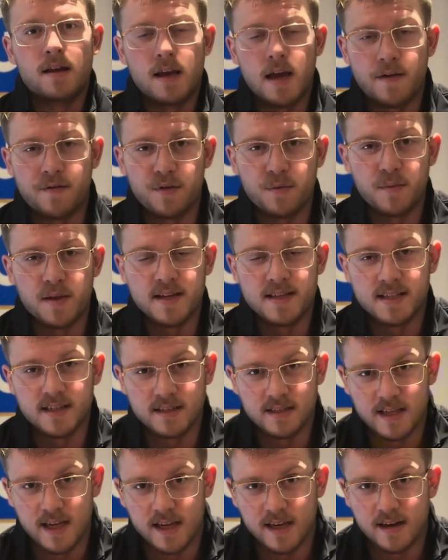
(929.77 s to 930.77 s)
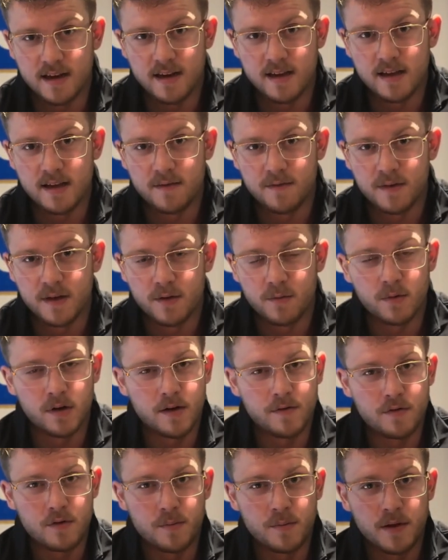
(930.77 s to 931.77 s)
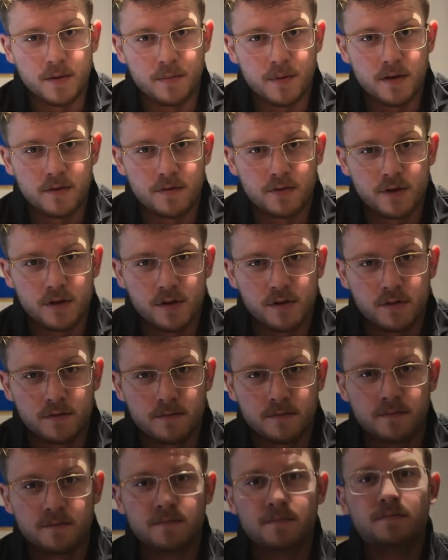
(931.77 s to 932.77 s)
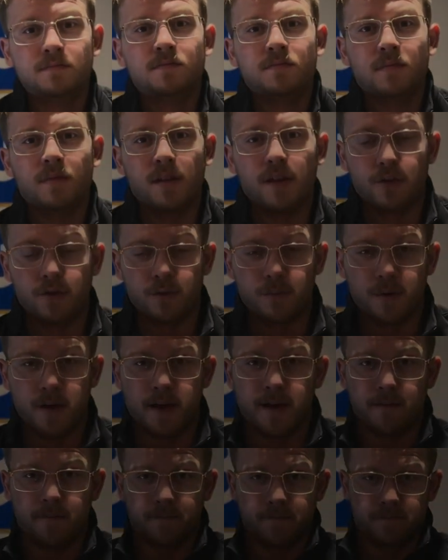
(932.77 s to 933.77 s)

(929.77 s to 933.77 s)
have an amazing day, night, evening, whatever it may be for you, and goodbye.